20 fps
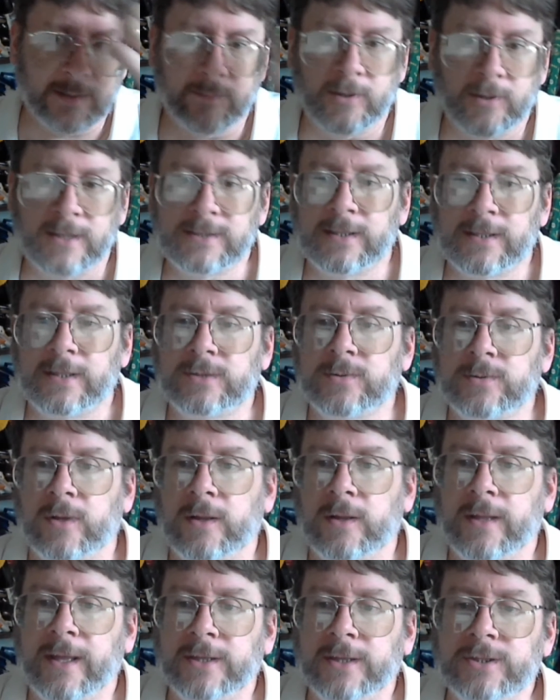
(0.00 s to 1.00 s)
presidential
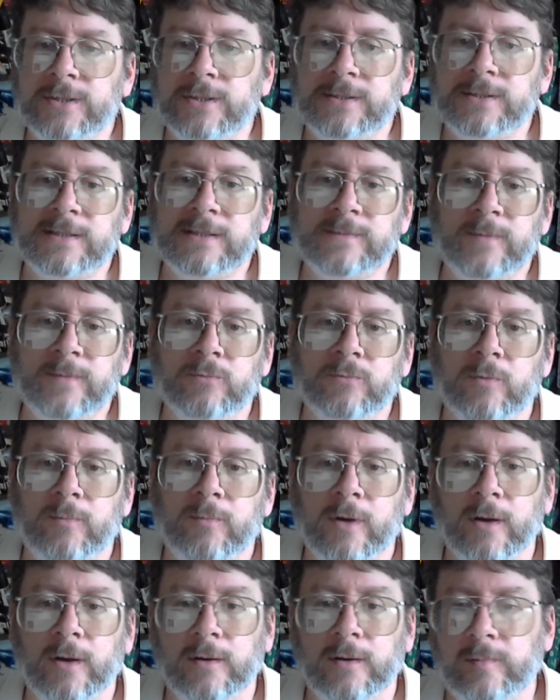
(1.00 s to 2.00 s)
elections has been
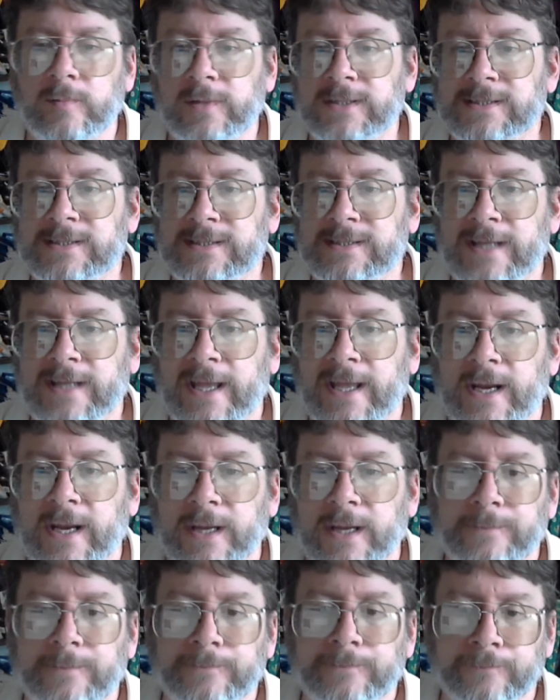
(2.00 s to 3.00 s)
remarkably
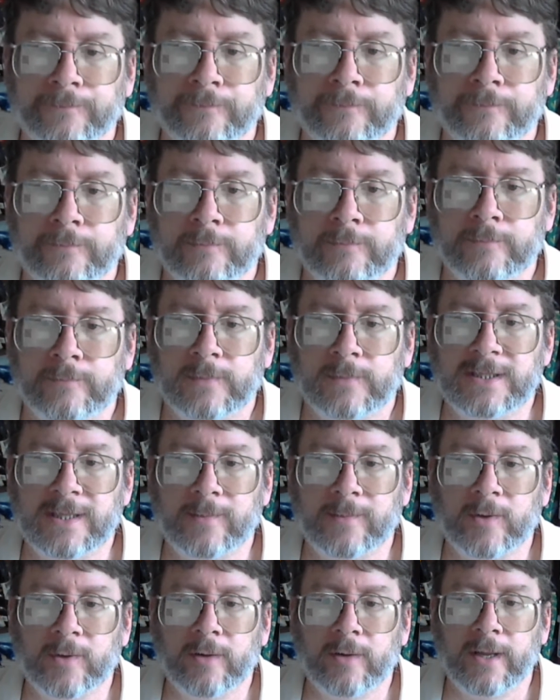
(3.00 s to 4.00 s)
static. The
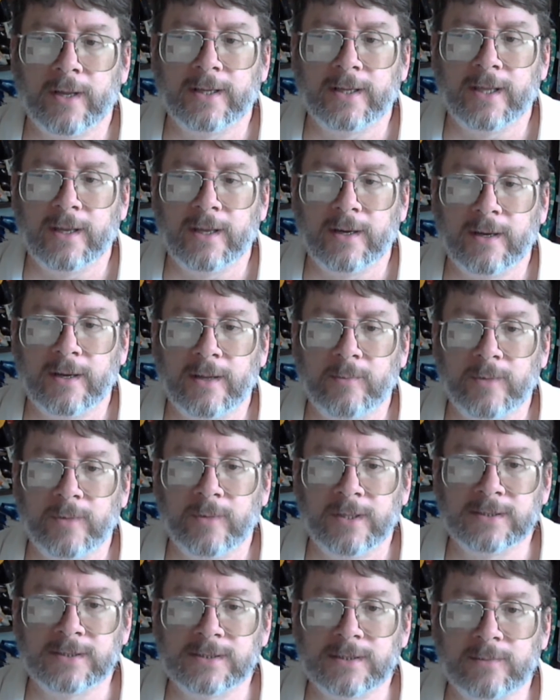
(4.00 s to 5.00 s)
Democrat candidate
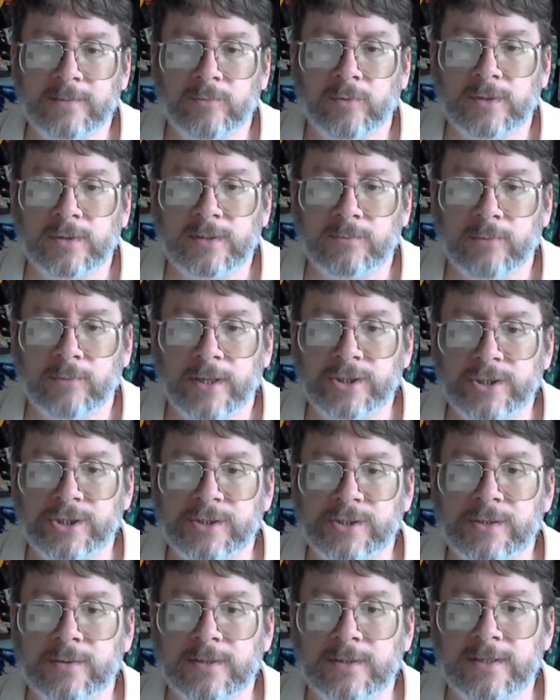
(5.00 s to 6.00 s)
wins the
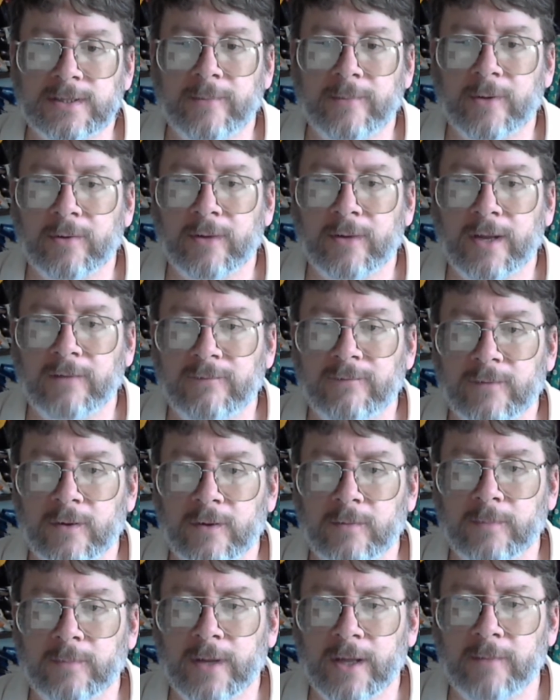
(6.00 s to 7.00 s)
registered Democrat
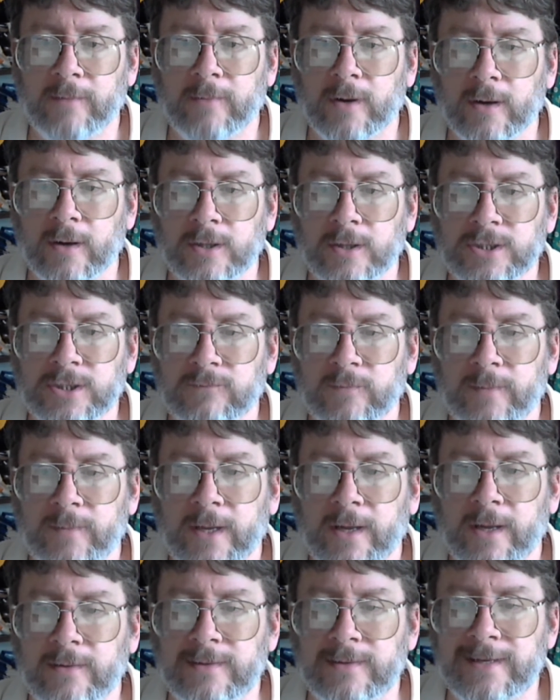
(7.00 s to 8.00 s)
vote by a margin of
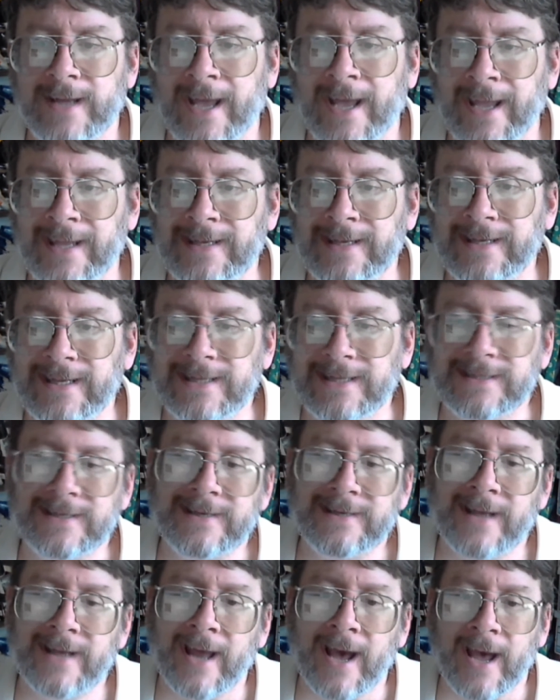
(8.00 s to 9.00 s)
about
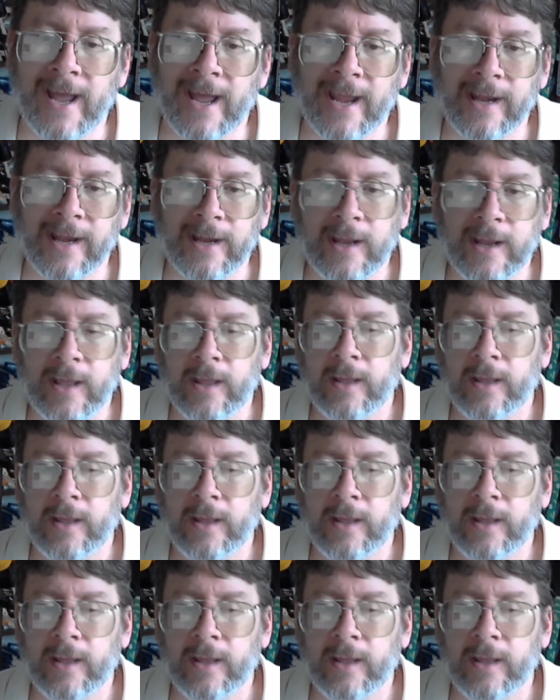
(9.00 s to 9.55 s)
90-9.